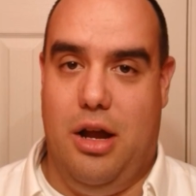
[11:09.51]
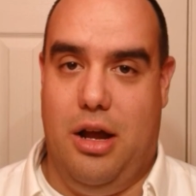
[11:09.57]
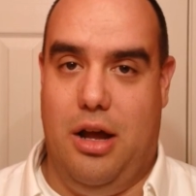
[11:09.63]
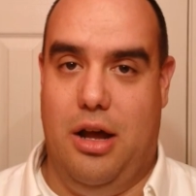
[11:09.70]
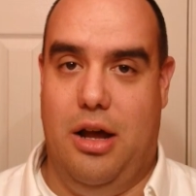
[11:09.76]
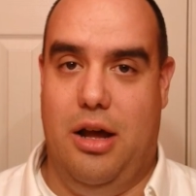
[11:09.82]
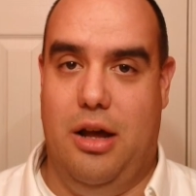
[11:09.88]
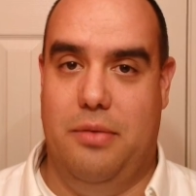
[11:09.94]

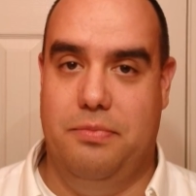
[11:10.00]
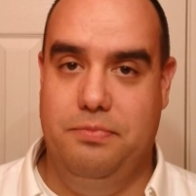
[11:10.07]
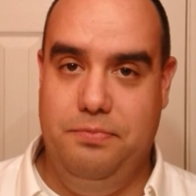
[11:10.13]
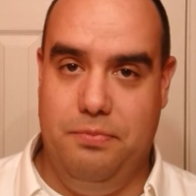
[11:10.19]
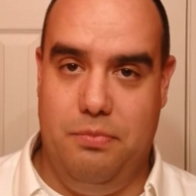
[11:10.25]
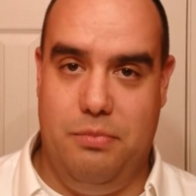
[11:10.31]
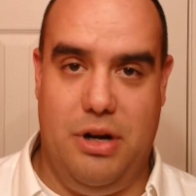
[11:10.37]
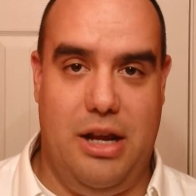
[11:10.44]
Like
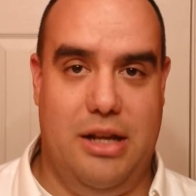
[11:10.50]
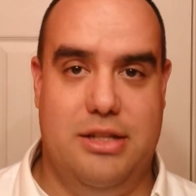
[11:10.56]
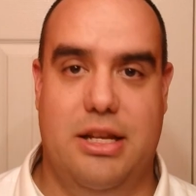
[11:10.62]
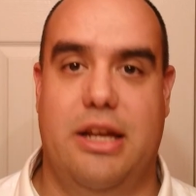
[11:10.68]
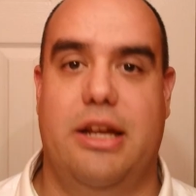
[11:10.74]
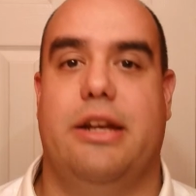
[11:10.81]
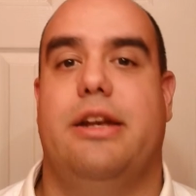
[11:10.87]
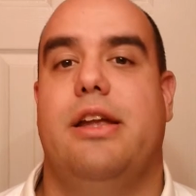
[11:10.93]
I
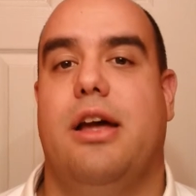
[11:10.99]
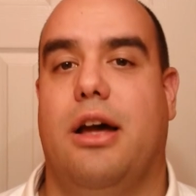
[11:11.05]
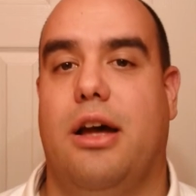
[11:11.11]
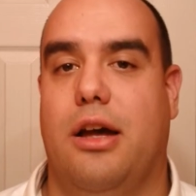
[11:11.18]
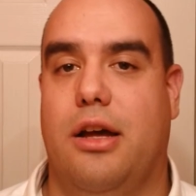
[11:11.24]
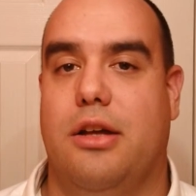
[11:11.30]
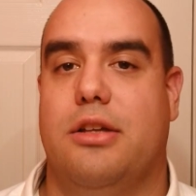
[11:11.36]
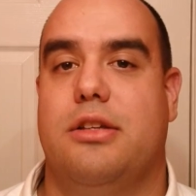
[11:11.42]
said,
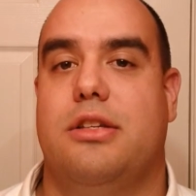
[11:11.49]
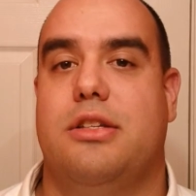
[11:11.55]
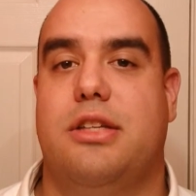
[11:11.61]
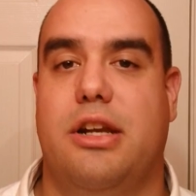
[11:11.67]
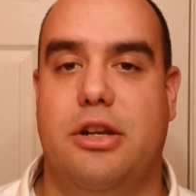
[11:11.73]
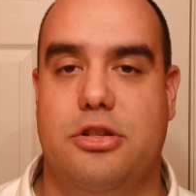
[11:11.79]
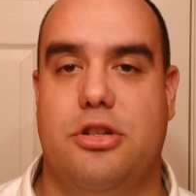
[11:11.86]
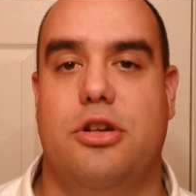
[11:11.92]

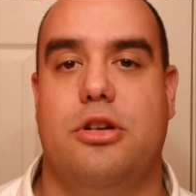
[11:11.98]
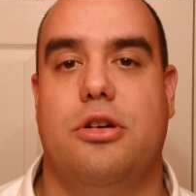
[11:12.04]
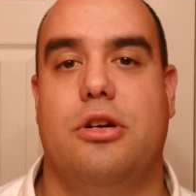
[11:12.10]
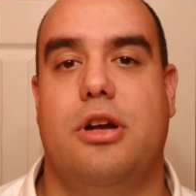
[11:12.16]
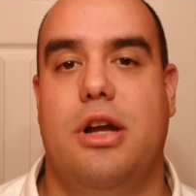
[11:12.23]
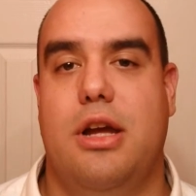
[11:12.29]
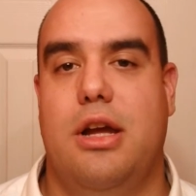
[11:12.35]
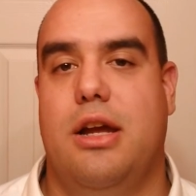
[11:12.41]

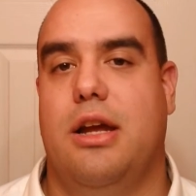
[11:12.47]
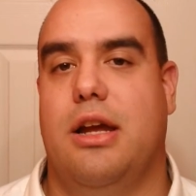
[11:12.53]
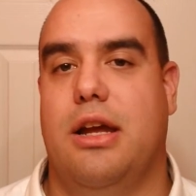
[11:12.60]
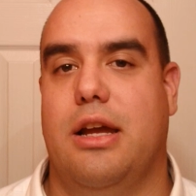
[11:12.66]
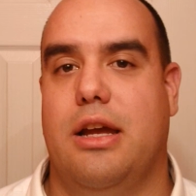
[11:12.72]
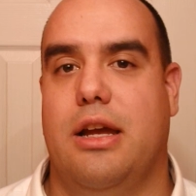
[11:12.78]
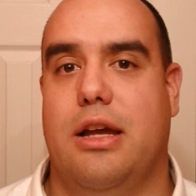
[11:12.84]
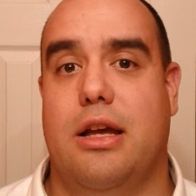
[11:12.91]
Sinister
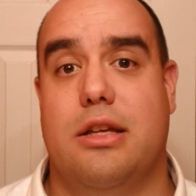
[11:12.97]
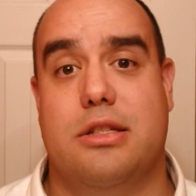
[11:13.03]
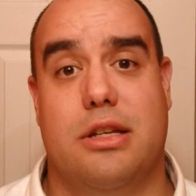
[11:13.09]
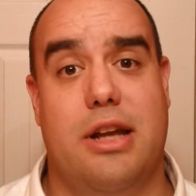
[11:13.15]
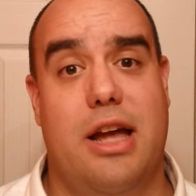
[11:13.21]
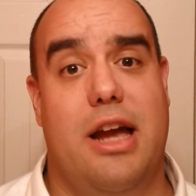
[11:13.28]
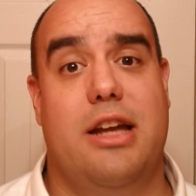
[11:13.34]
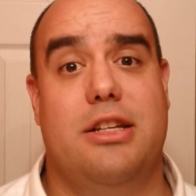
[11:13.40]
is a
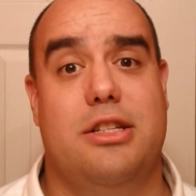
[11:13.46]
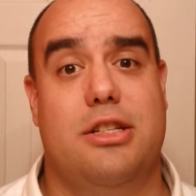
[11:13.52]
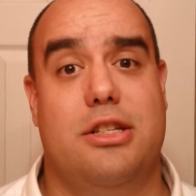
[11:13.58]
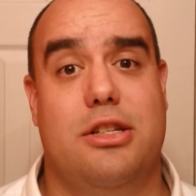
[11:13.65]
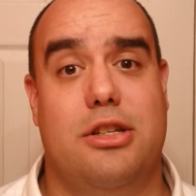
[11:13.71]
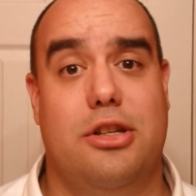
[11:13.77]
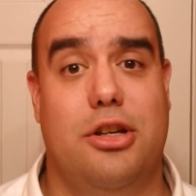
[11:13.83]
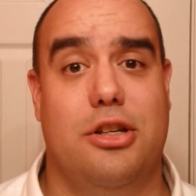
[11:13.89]

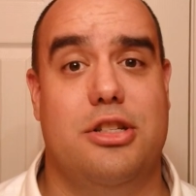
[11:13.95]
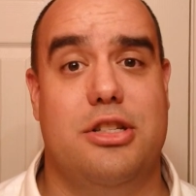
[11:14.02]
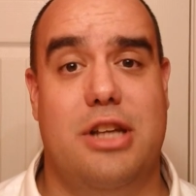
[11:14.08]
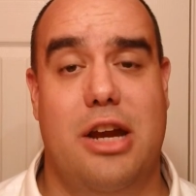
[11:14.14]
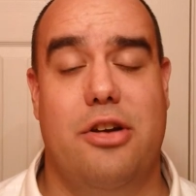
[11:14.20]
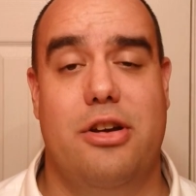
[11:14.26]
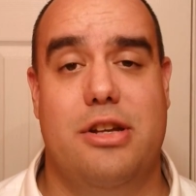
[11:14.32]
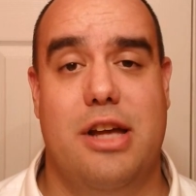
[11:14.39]
nice, good,
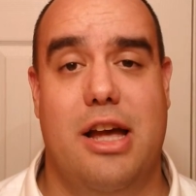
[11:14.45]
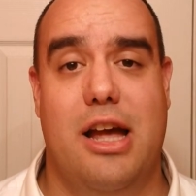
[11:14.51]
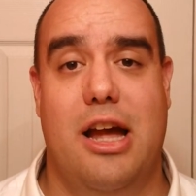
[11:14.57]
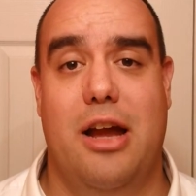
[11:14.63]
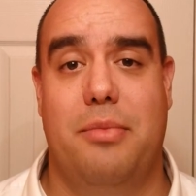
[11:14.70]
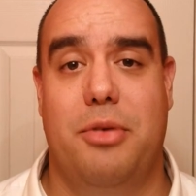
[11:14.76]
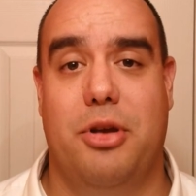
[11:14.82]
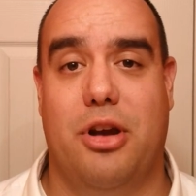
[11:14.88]
scary
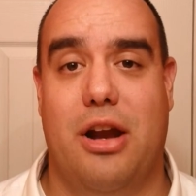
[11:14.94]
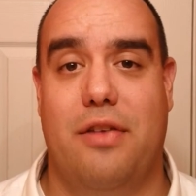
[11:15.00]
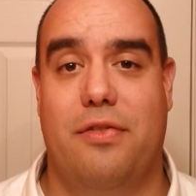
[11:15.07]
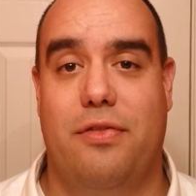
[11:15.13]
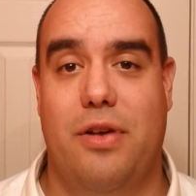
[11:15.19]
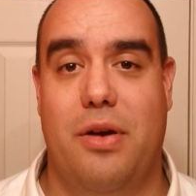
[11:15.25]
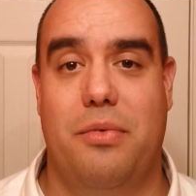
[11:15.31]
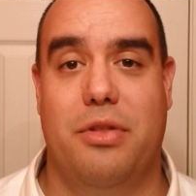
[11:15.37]
time. You're gonna have
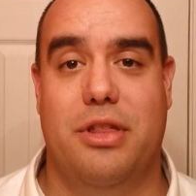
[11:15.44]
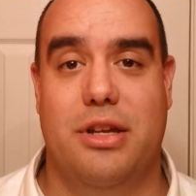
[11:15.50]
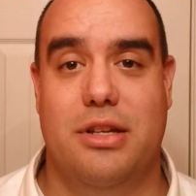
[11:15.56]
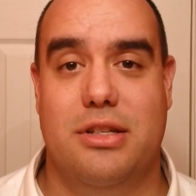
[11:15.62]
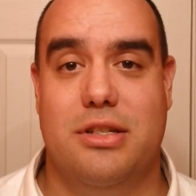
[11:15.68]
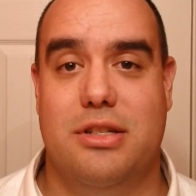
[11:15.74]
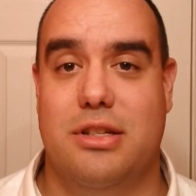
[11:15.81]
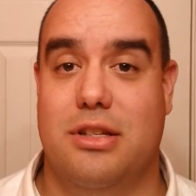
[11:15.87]
fun with
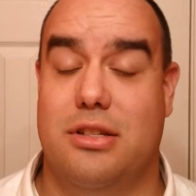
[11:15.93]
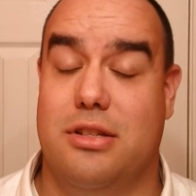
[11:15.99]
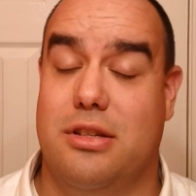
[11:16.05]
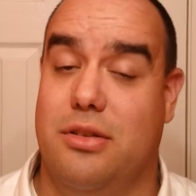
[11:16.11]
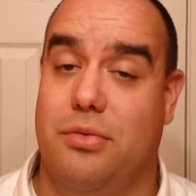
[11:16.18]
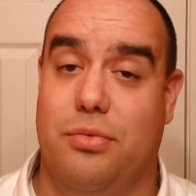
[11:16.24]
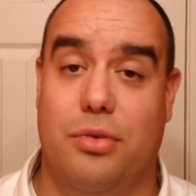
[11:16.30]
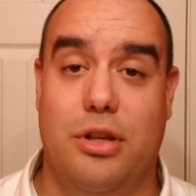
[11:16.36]
this. It's
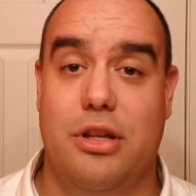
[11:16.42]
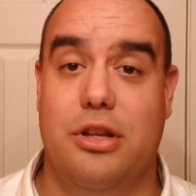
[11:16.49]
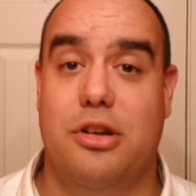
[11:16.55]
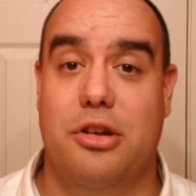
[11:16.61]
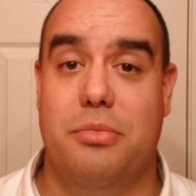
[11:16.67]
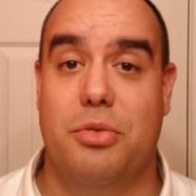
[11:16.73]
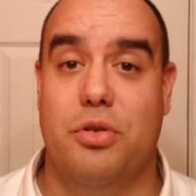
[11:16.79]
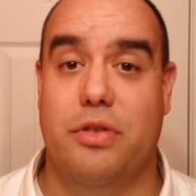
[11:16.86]
a really
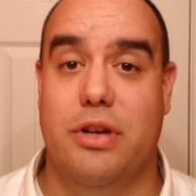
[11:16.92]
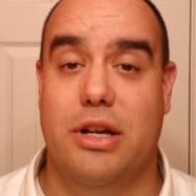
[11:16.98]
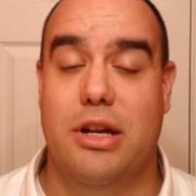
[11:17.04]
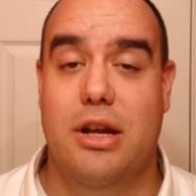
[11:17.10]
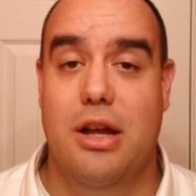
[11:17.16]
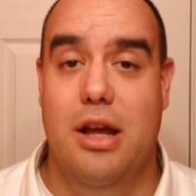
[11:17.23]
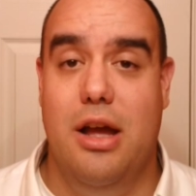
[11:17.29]
good movie.